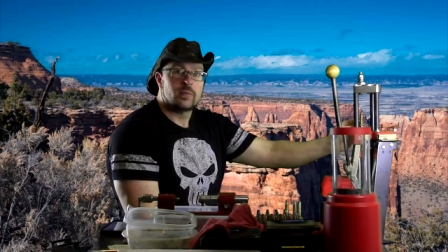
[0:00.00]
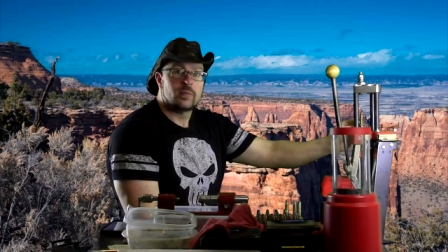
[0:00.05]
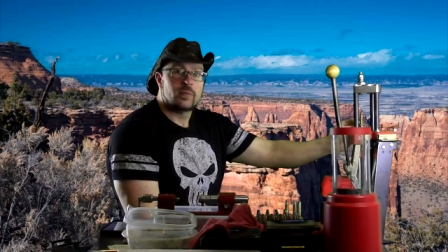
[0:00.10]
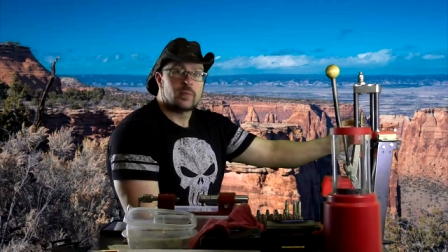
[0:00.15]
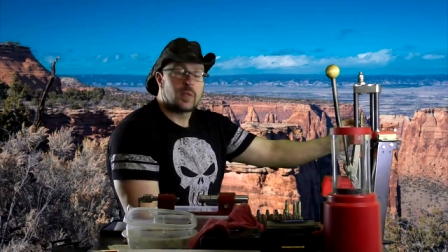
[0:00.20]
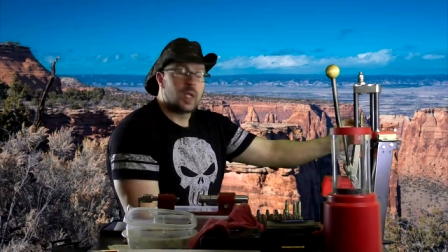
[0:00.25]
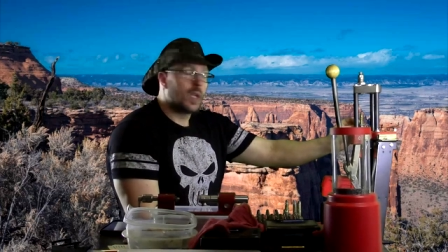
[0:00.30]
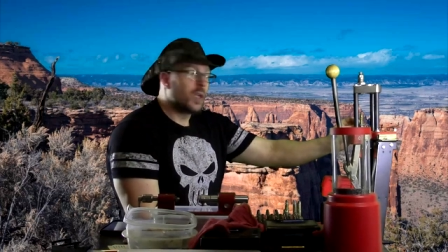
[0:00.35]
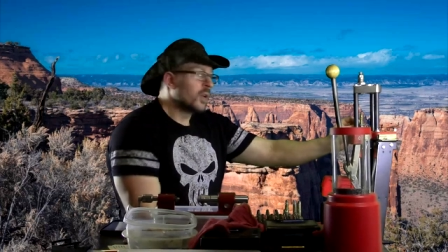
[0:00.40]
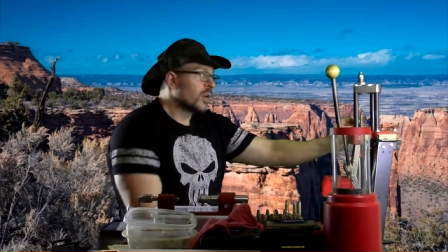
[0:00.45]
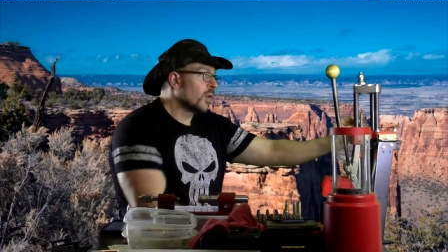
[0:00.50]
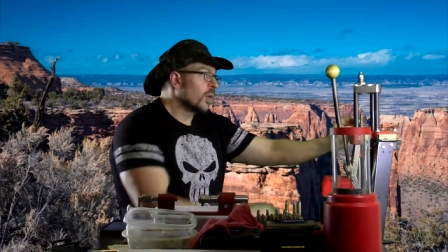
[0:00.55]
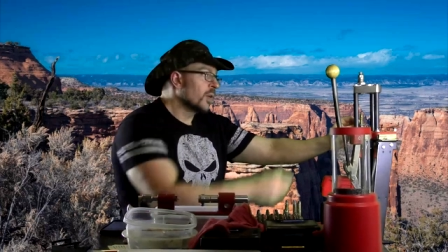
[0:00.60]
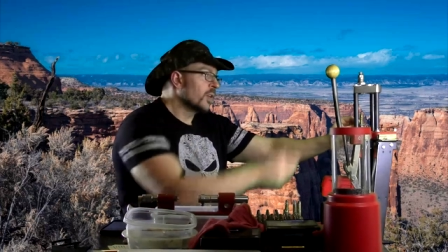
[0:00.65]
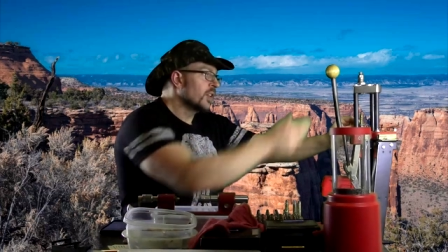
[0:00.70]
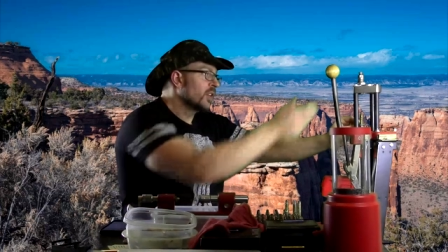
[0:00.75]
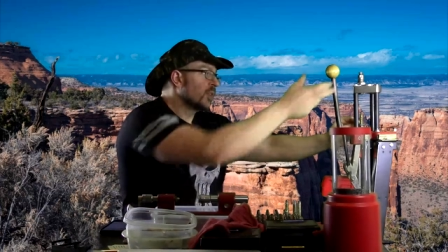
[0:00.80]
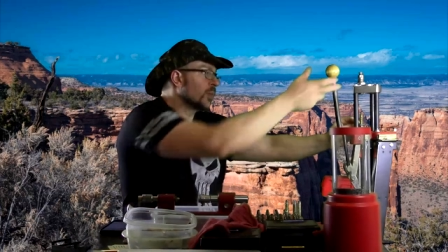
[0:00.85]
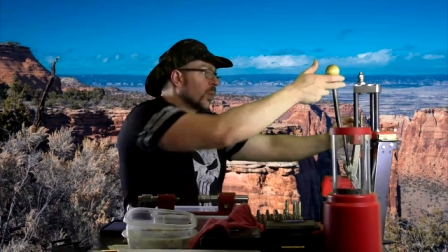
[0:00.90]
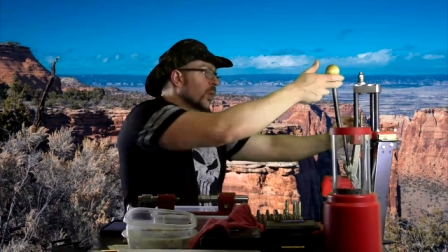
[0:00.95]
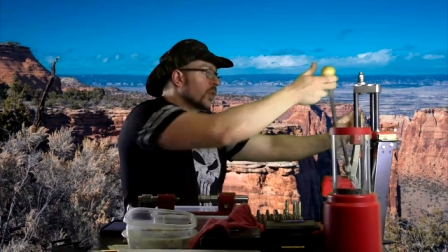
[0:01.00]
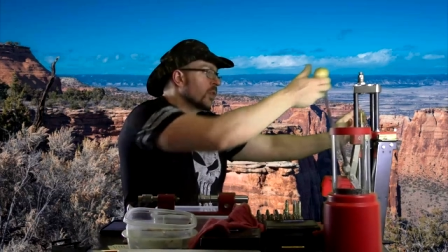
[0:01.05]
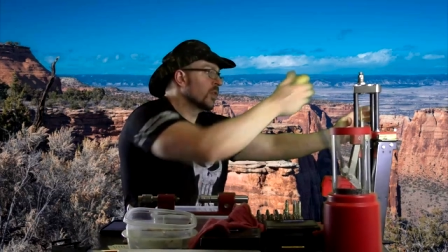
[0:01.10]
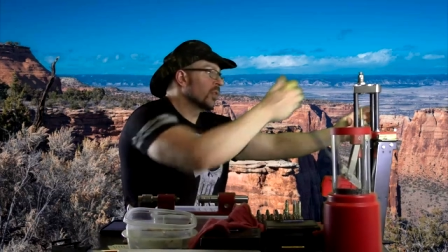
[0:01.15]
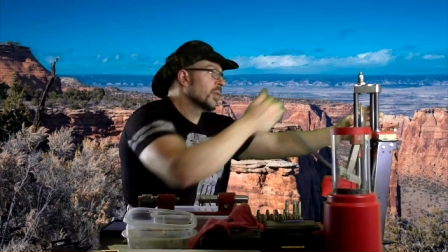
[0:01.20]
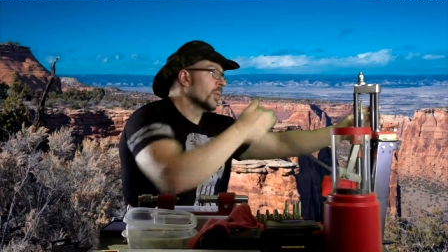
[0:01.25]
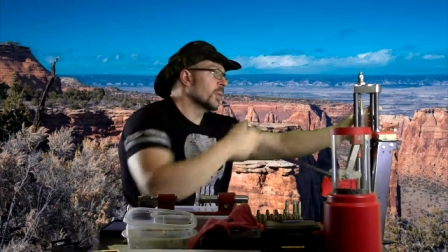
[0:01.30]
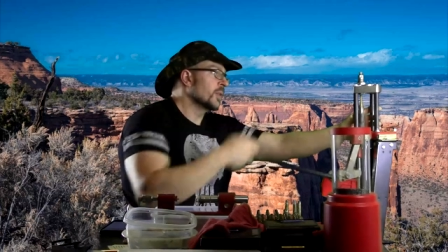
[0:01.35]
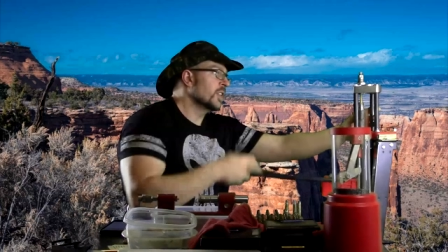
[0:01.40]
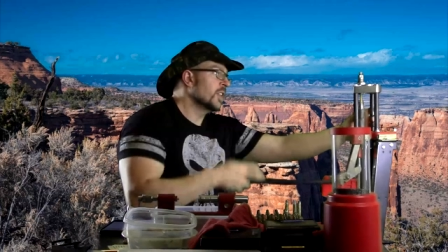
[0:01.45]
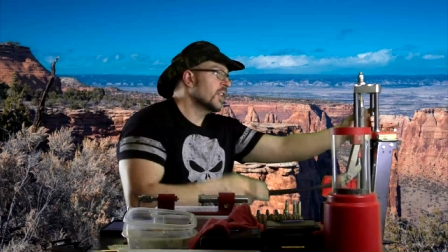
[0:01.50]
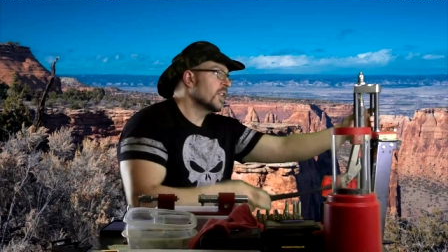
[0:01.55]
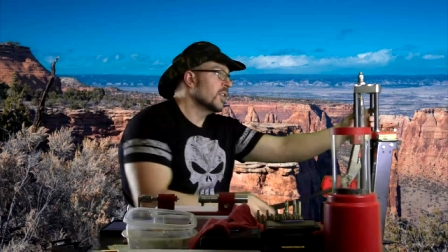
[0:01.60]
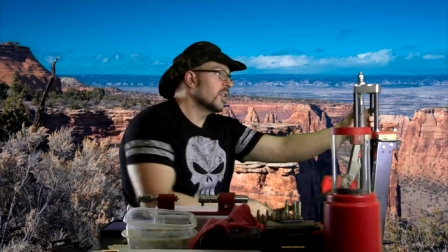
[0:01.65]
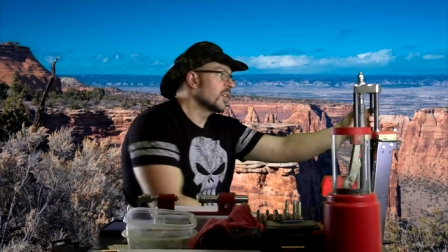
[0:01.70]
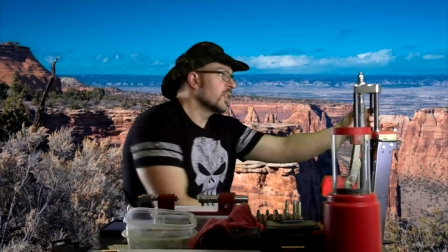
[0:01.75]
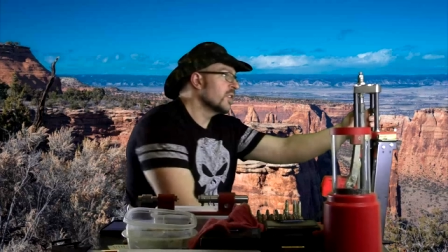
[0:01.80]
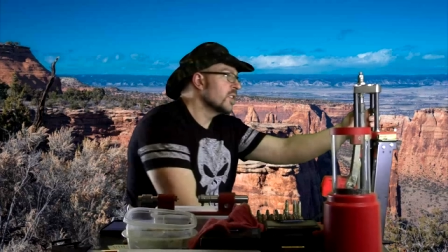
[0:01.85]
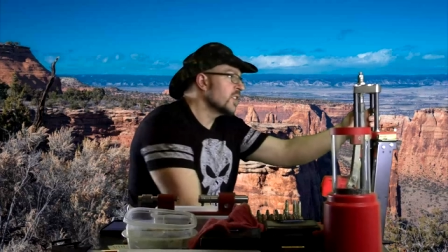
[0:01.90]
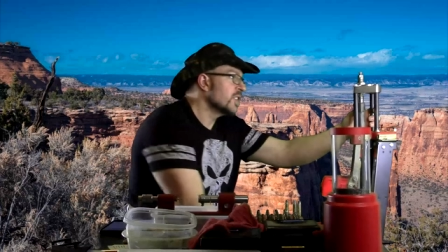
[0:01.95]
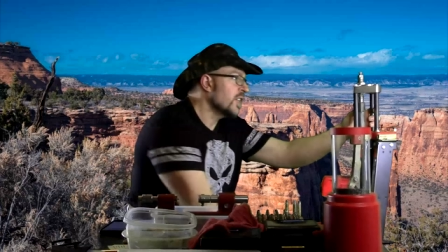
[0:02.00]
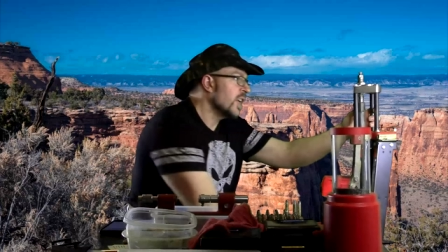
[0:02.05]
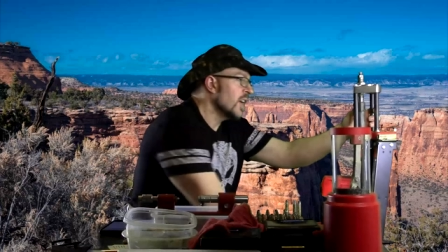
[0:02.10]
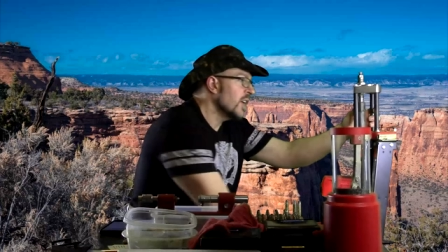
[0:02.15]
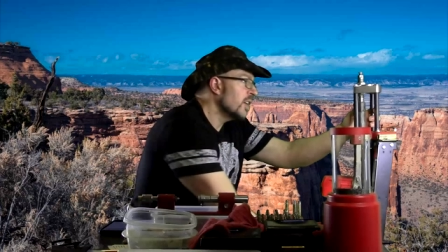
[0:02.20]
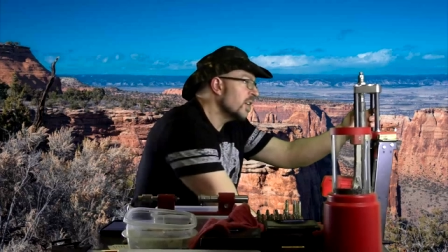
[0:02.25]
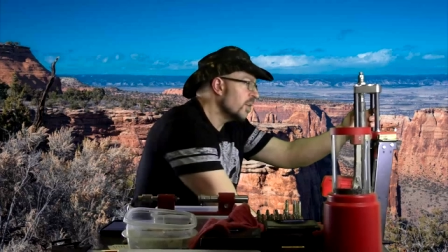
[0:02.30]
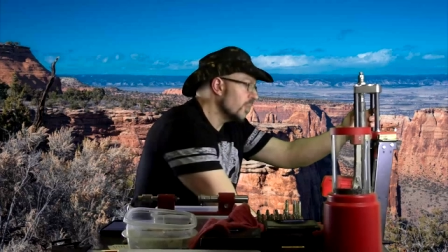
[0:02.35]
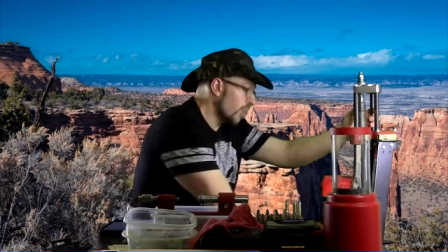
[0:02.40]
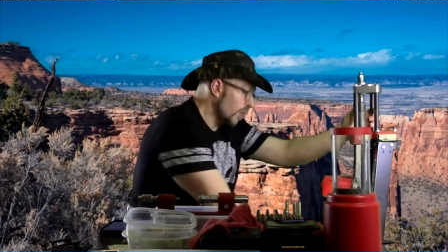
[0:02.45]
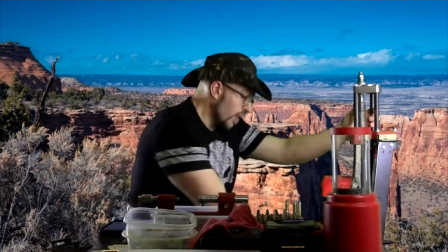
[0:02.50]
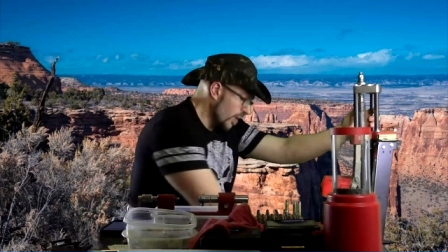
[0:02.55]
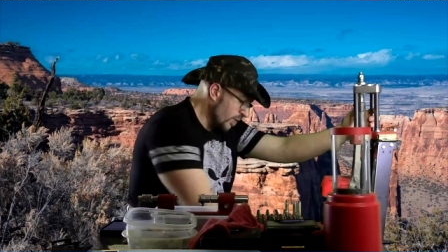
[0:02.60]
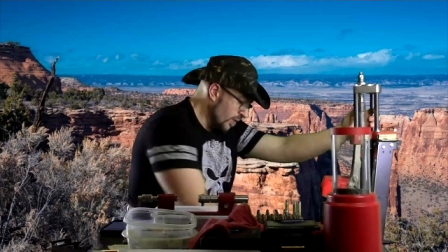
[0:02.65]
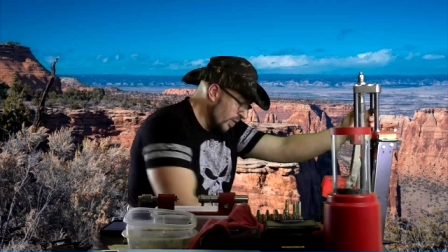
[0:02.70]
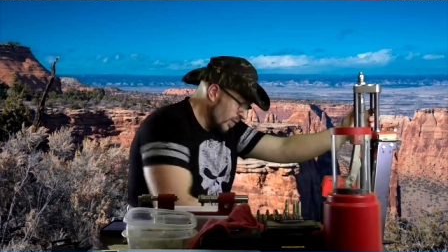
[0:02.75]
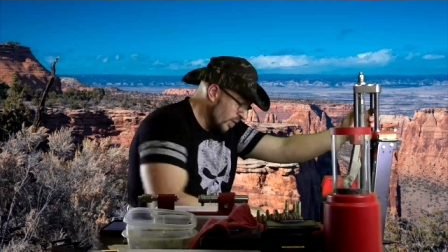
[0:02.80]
of course it's more useful, particularly standing presses.